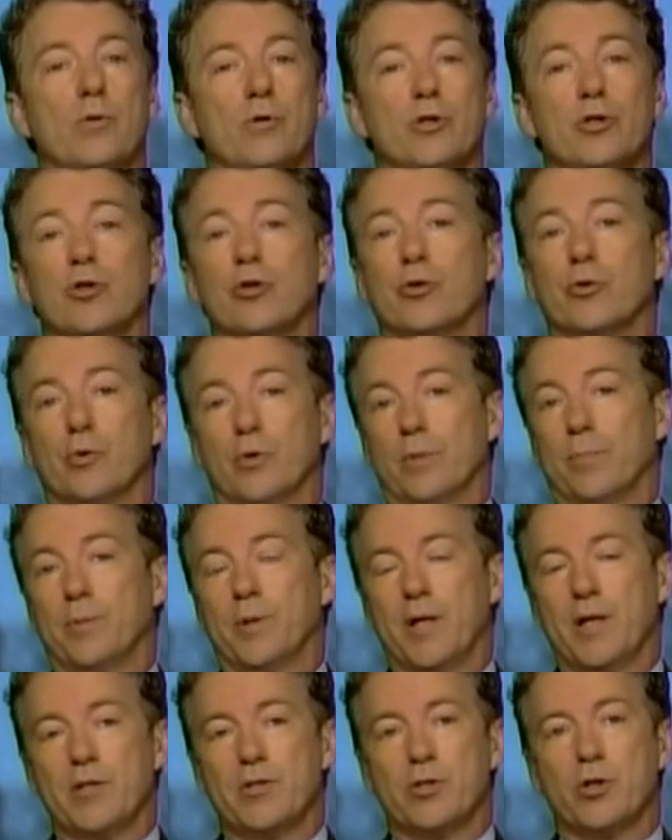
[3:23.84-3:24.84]
would do to
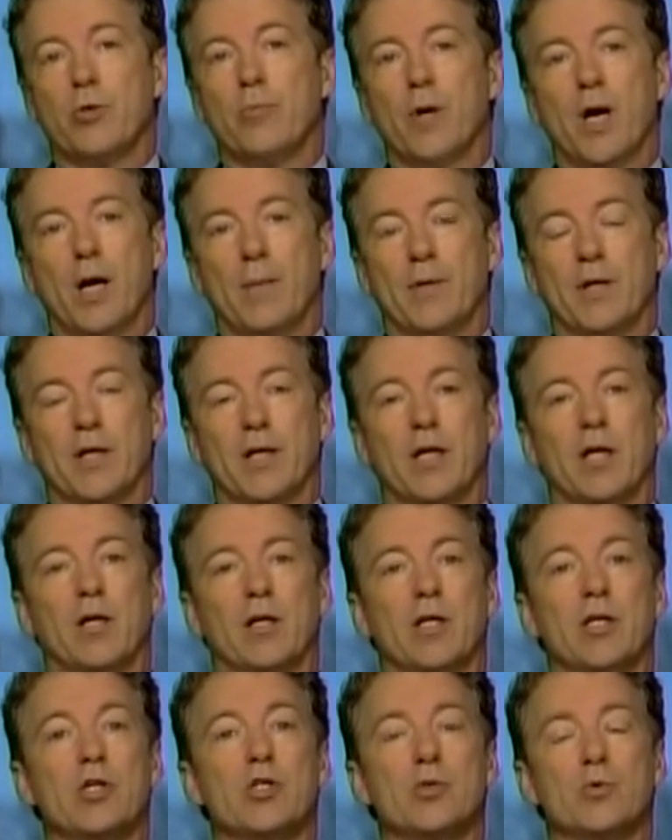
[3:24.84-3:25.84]
replace
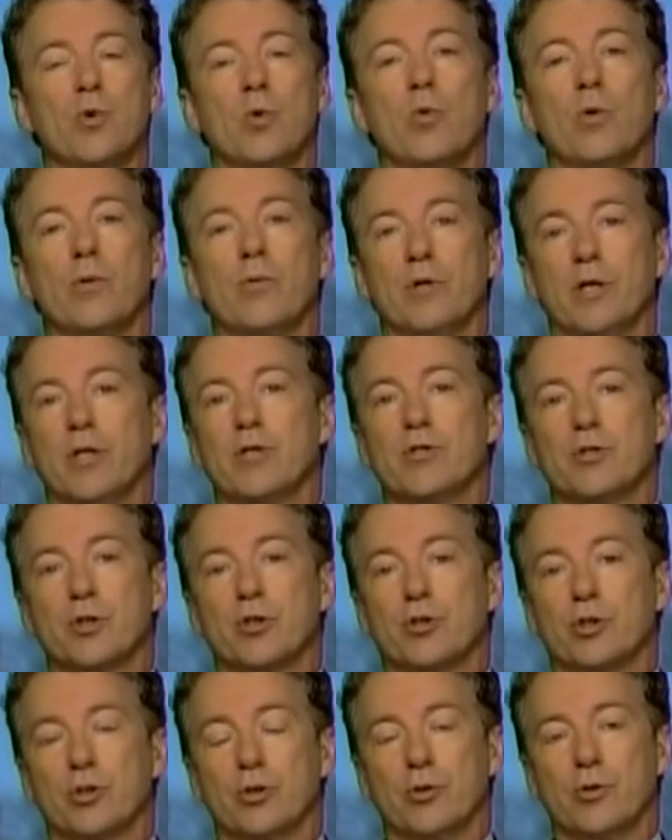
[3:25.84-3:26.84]
Obamacare. Here's what we would
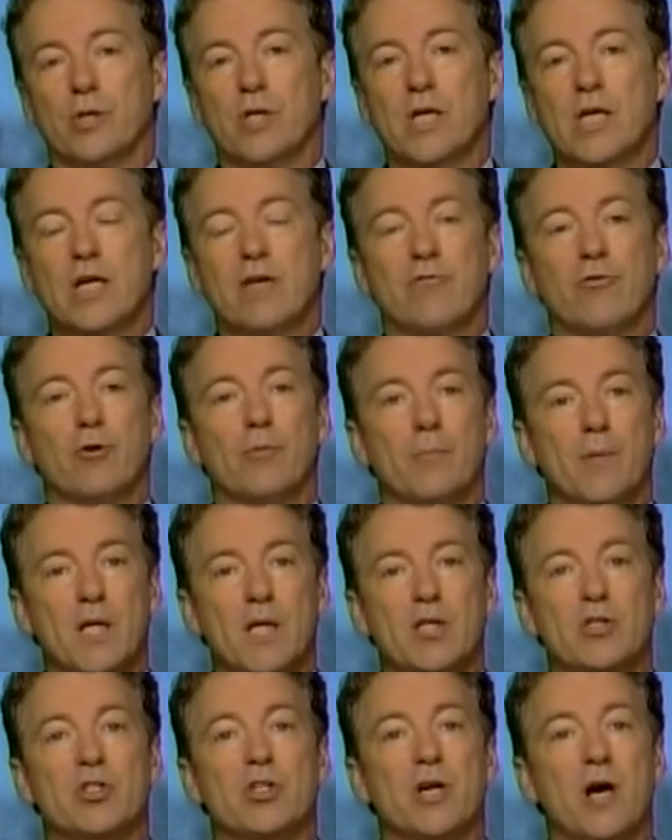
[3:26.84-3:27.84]
institute. For
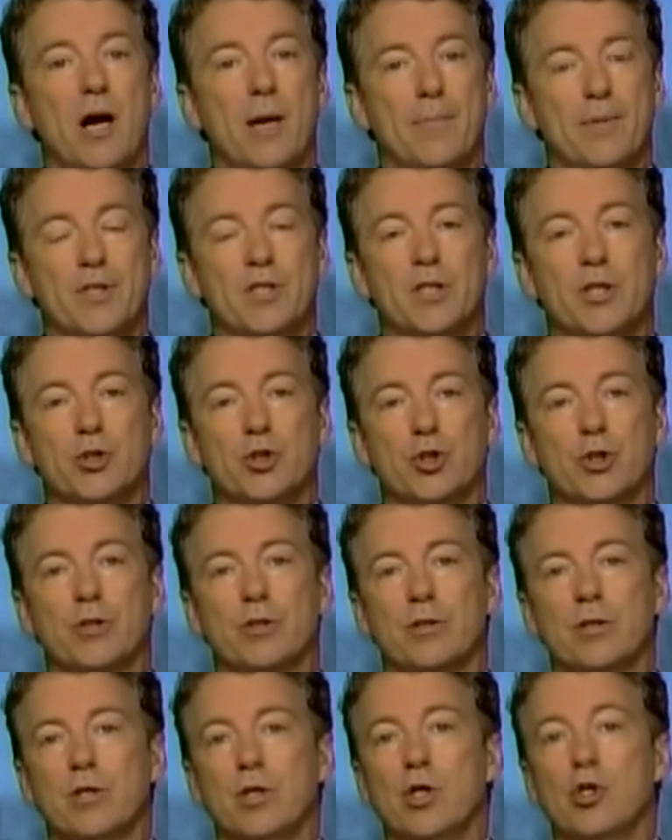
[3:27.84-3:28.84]
me, it's
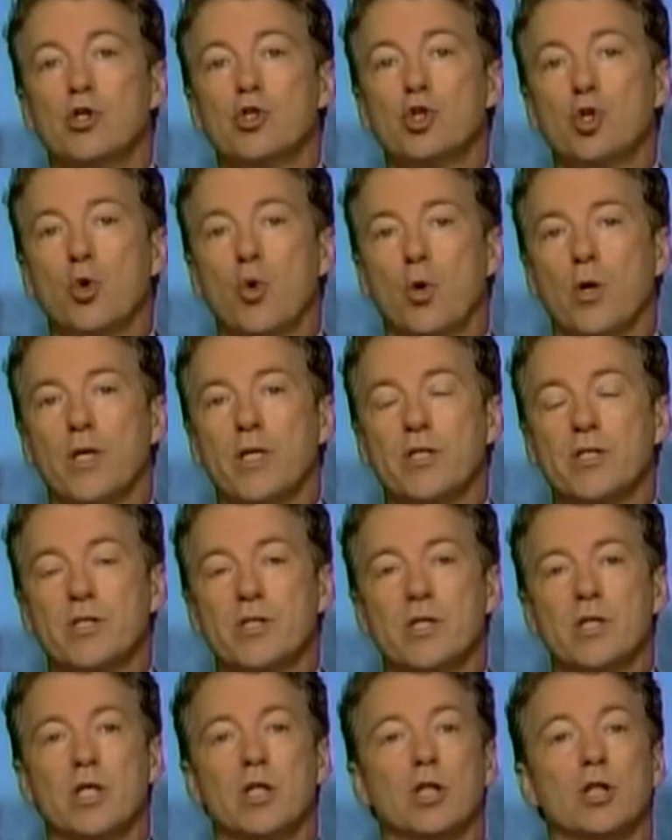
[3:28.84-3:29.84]
competition,
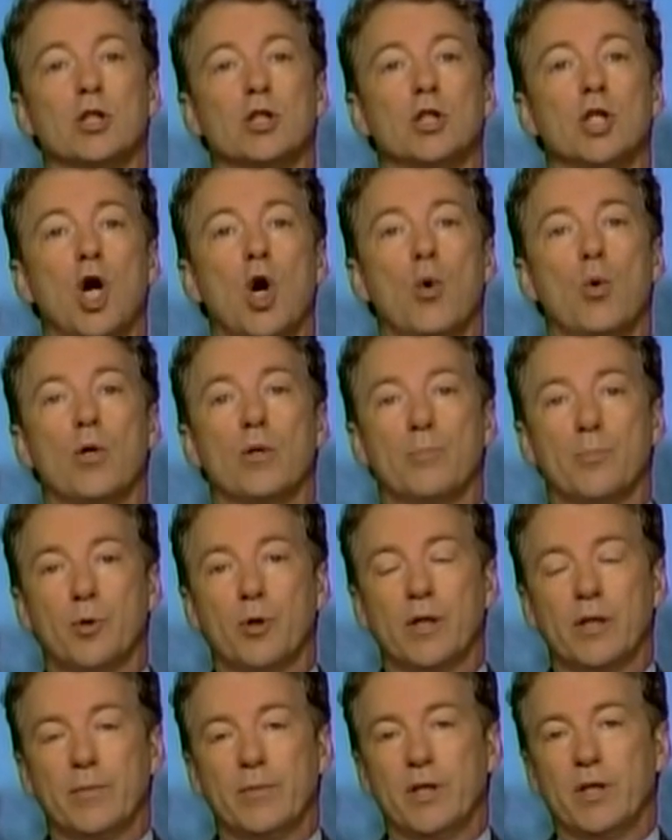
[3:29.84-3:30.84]
choice, lower
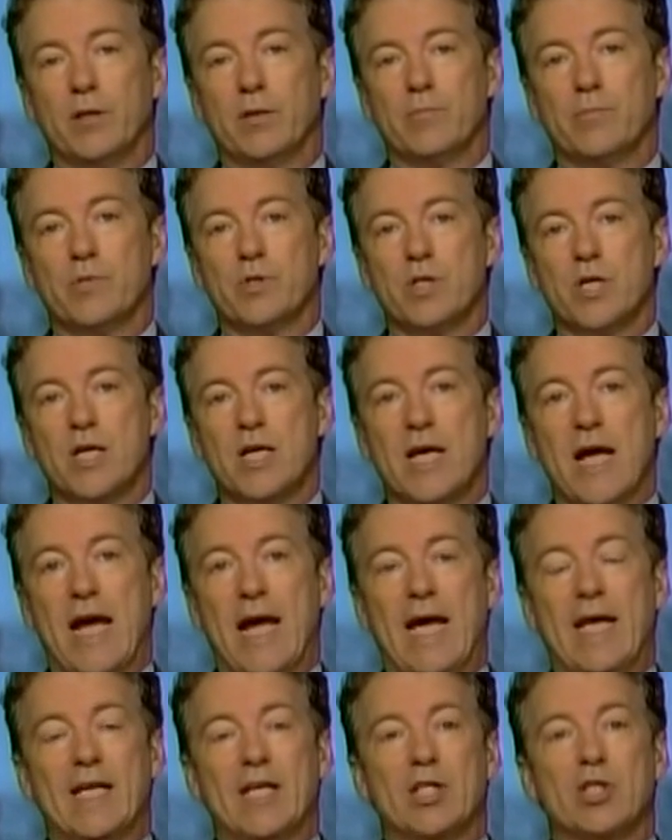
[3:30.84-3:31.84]
premiums,
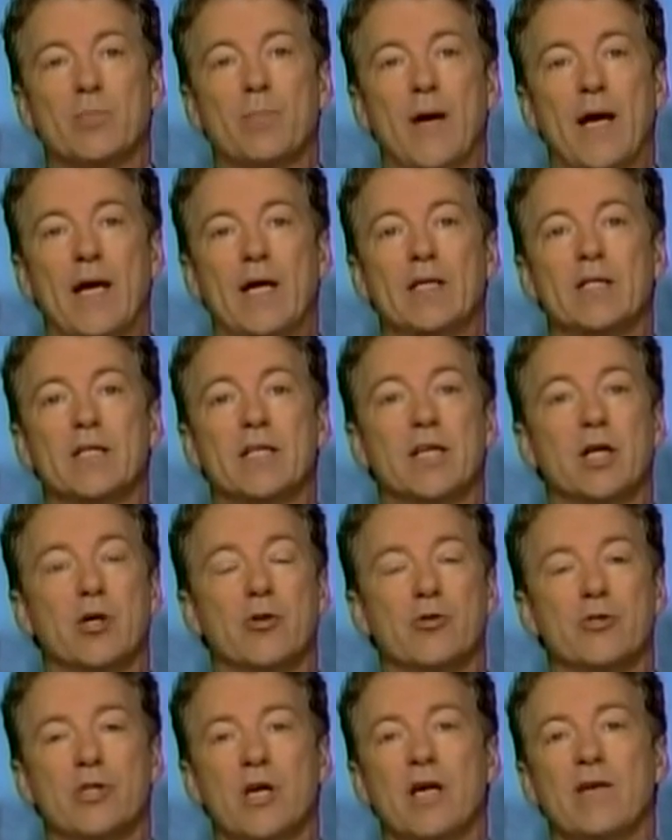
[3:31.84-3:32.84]
and expanded
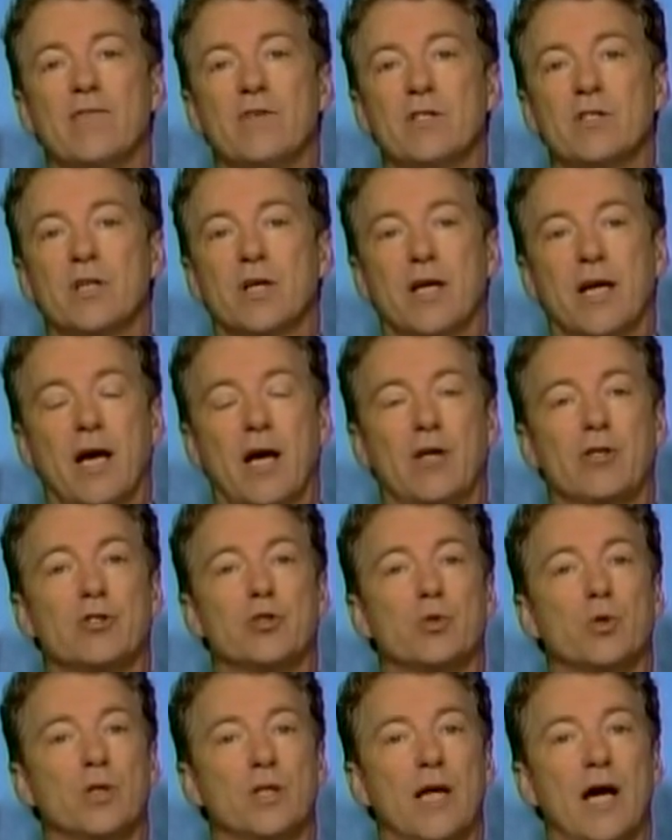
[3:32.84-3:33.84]
health savings
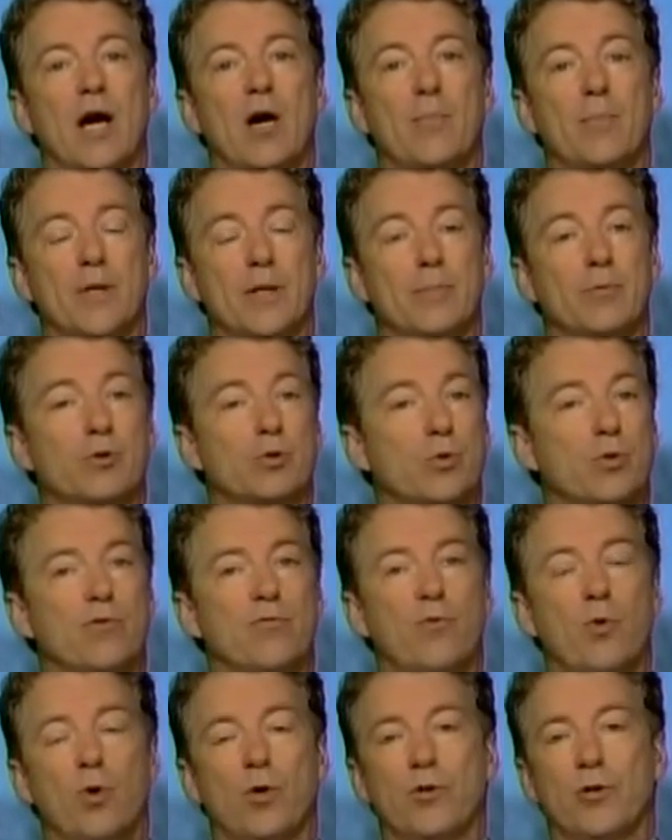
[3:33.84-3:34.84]
accounts to allow people to
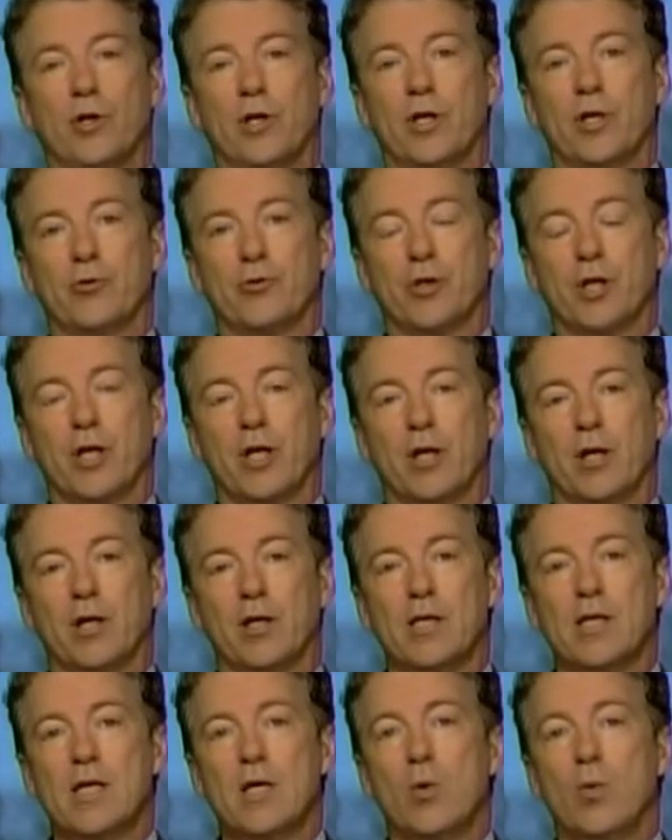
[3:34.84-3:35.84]
afford their health
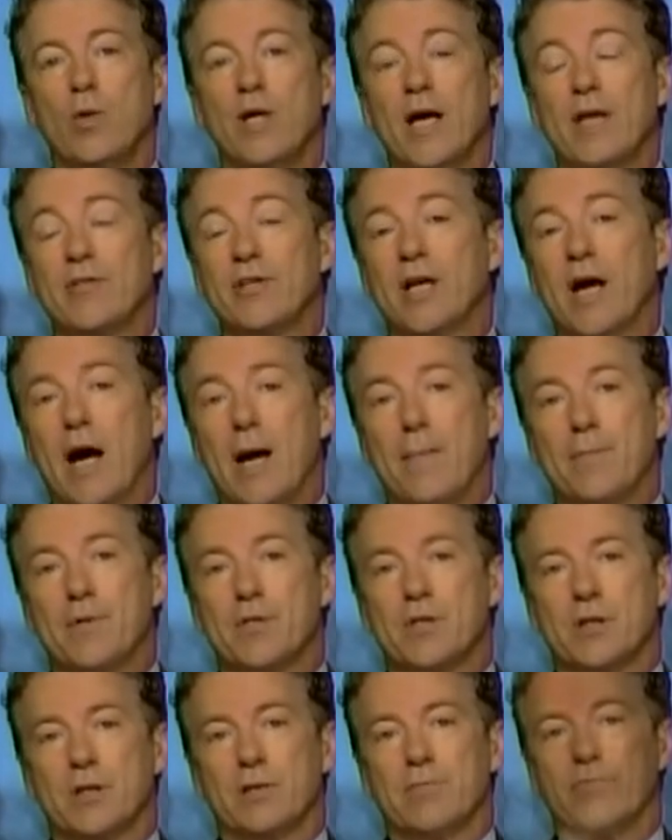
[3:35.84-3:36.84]
care. We got the
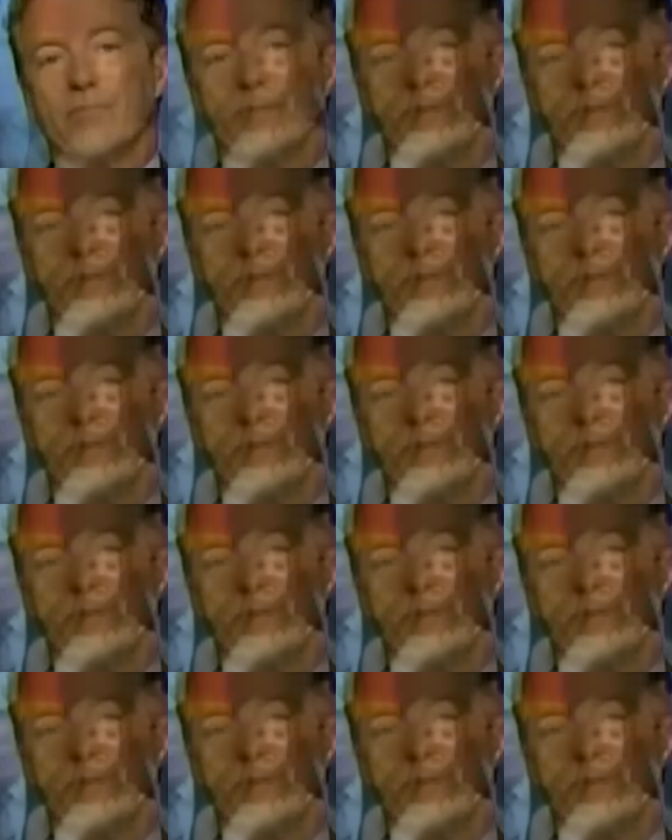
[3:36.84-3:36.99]
opposite.